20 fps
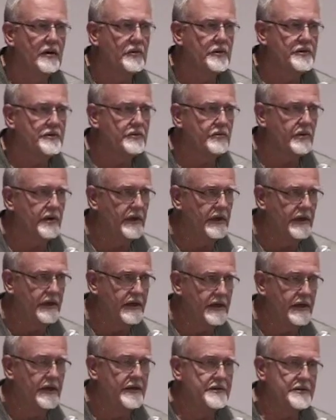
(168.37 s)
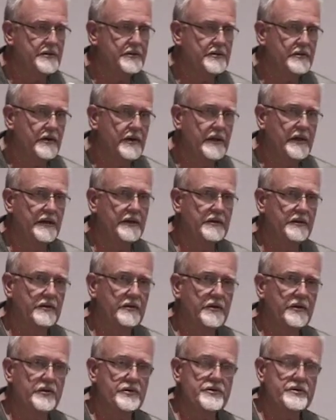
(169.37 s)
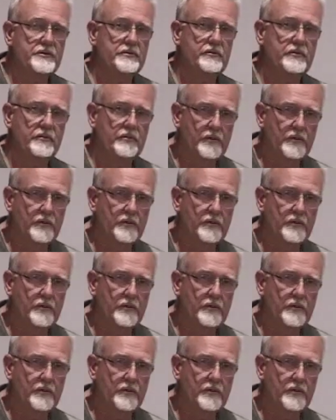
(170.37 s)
was really concentrating to those,